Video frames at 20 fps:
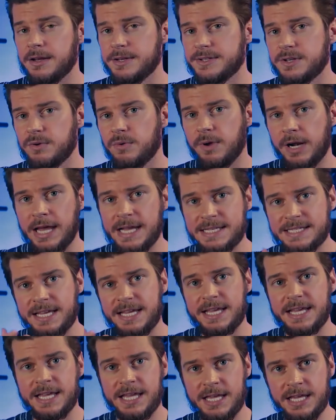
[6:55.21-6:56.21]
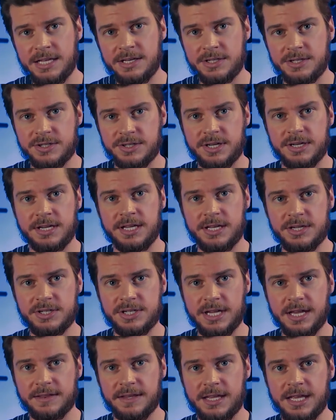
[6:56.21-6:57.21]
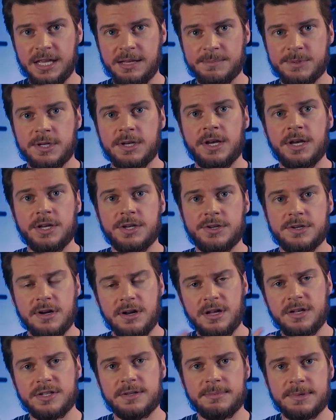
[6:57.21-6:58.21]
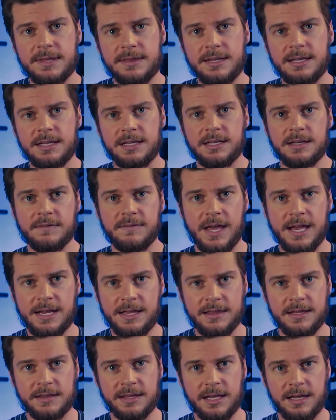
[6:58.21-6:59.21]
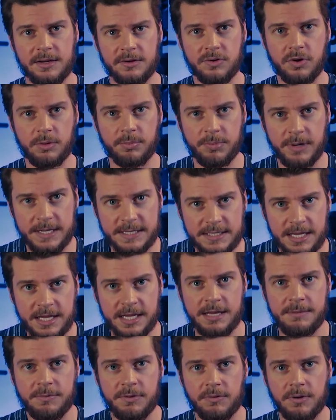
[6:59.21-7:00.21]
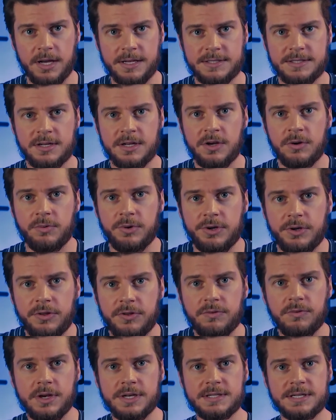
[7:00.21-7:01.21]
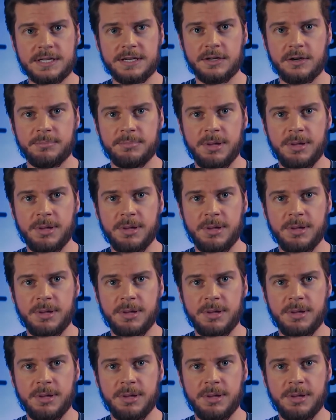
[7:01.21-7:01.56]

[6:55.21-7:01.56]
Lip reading: also, when I say hinge and hinging at the hips, you should also be thinking of anything that incorporates a hip thrust, where you're thrusting your